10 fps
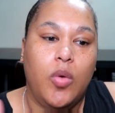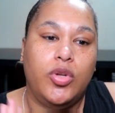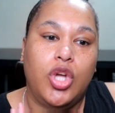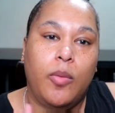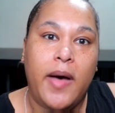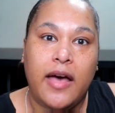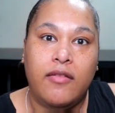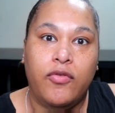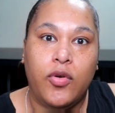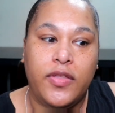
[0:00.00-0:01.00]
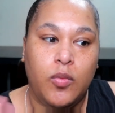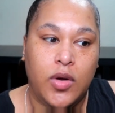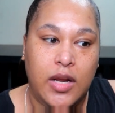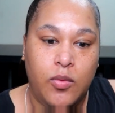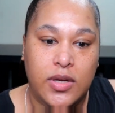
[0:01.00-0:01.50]
would go back and forth in
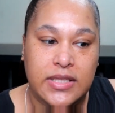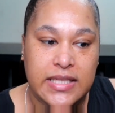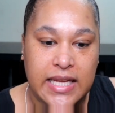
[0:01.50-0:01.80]
what I wanted to